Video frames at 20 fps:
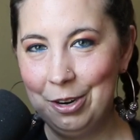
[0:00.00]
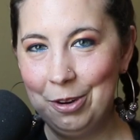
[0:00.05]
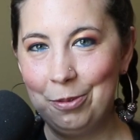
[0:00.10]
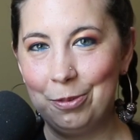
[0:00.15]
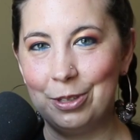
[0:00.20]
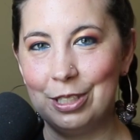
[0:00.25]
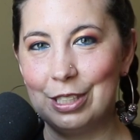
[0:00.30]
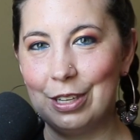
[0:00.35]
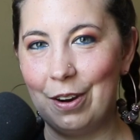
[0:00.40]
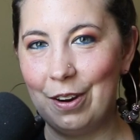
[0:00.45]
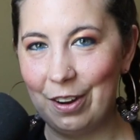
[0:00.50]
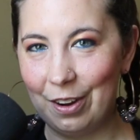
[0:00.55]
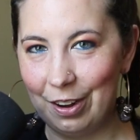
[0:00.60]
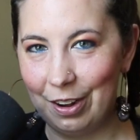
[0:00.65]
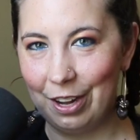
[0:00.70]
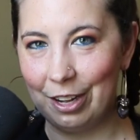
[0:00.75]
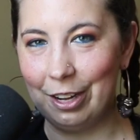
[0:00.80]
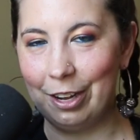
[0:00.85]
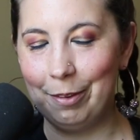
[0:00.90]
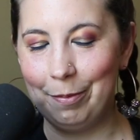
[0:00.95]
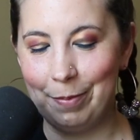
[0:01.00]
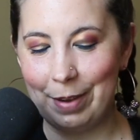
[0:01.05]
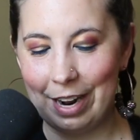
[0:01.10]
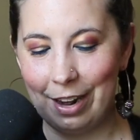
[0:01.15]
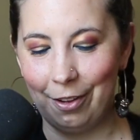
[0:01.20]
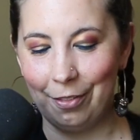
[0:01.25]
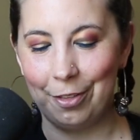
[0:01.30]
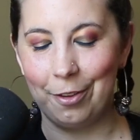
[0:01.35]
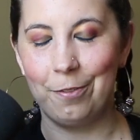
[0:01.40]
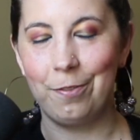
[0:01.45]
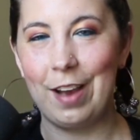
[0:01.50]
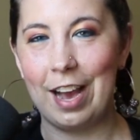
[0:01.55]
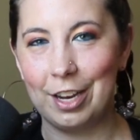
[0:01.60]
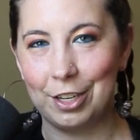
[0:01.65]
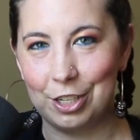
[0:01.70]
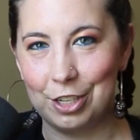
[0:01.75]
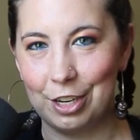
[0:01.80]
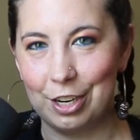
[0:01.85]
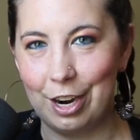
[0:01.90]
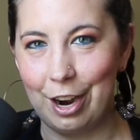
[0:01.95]
was all about the
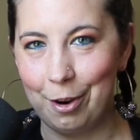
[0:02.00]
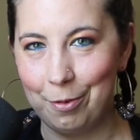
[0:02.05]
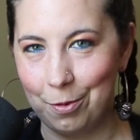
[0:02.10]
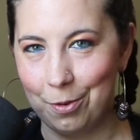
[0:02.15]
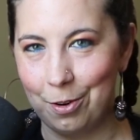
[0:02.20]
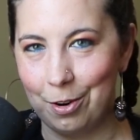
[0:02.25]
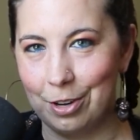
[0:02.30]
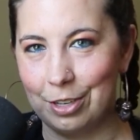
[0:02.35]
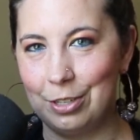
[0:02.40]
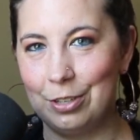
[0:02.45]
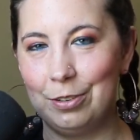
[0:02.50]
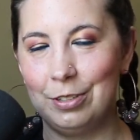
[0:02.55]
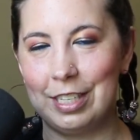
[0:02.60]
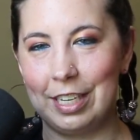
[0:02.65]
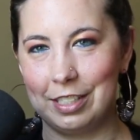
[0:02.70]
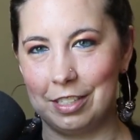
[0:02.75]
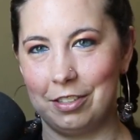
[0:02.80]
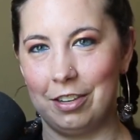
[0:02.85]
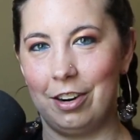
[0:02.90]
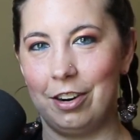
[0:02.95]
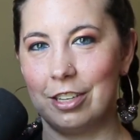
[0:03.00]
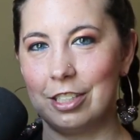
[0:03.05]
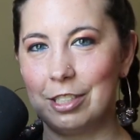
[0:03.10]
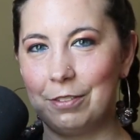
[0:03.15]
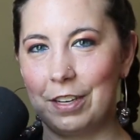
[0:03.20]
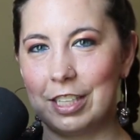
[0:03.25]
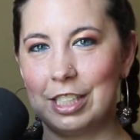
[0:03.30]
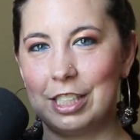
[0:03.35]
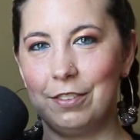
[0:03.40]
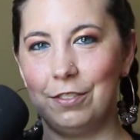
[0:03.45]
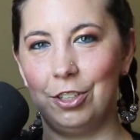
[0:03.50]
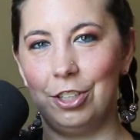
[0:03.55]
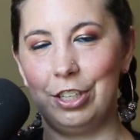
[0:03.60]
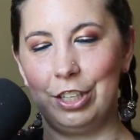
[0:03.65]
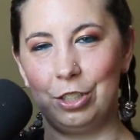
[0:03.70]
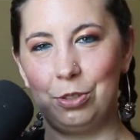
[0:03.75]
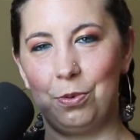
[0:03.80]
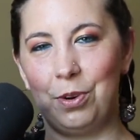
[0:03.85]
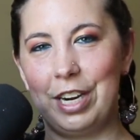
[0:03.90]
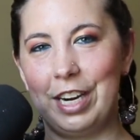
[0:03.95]
fashion I wore to Desert Hearts Festival
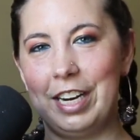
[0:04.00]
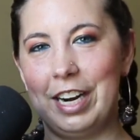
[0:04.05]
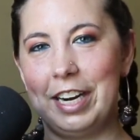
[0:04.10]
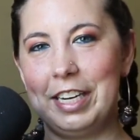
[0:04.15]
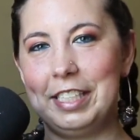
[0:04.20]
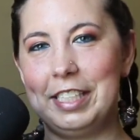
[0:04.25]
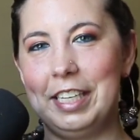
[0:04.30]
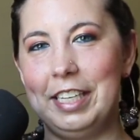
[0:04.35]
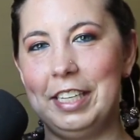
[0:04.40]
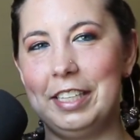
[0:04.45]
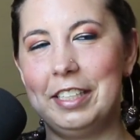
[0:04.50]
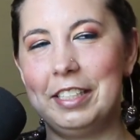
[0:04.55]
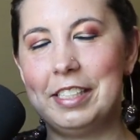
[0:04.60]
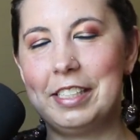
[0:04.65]
in 2019.